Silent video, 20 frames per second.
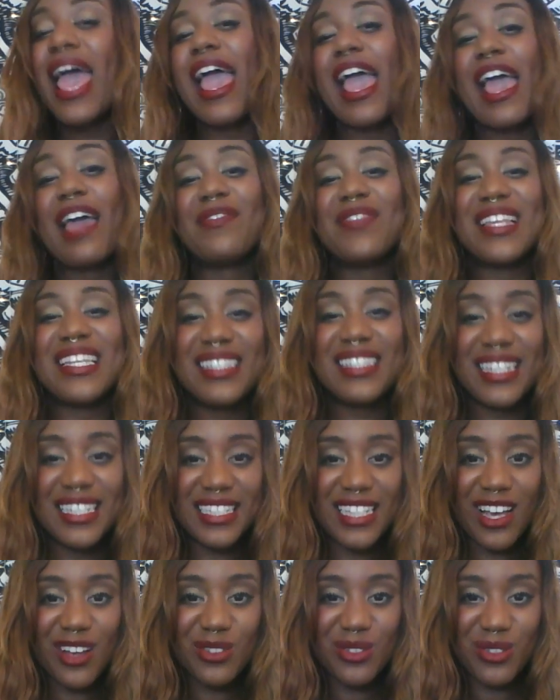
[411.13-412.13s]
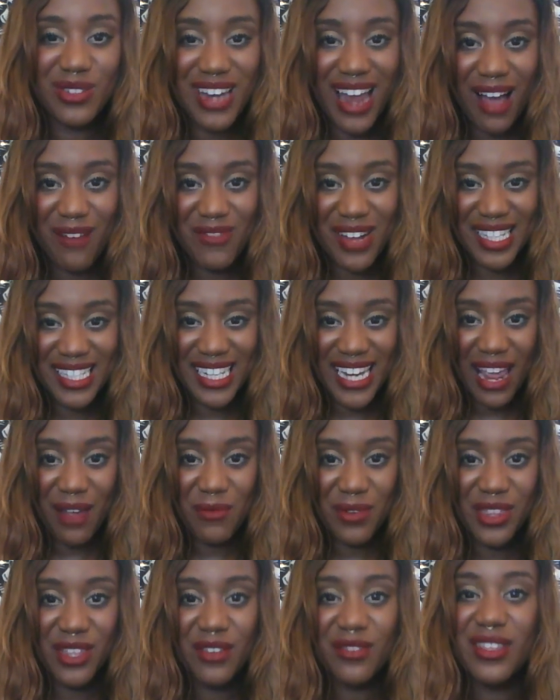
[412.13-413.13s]
If these details do not resonate
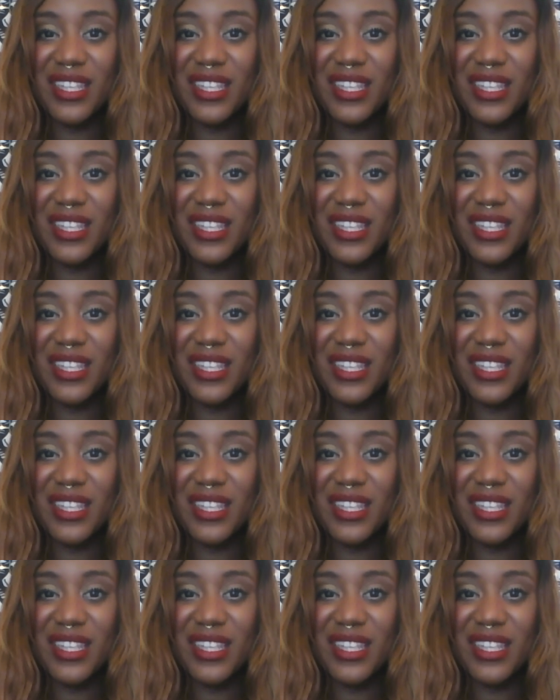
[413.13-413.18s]
with you,